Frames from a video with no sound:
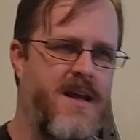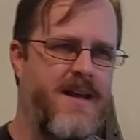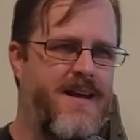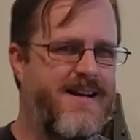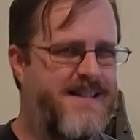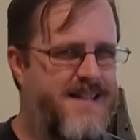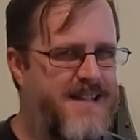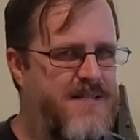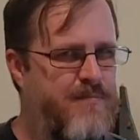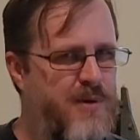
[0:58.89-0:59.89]
and I
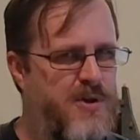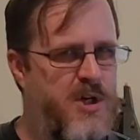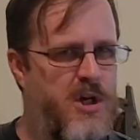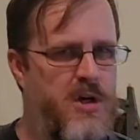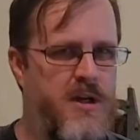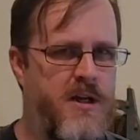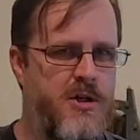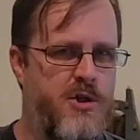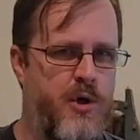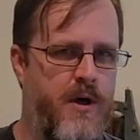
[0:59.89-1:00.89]
didn't particularly
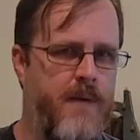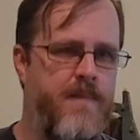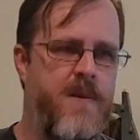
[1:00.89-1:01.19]
enjoy it.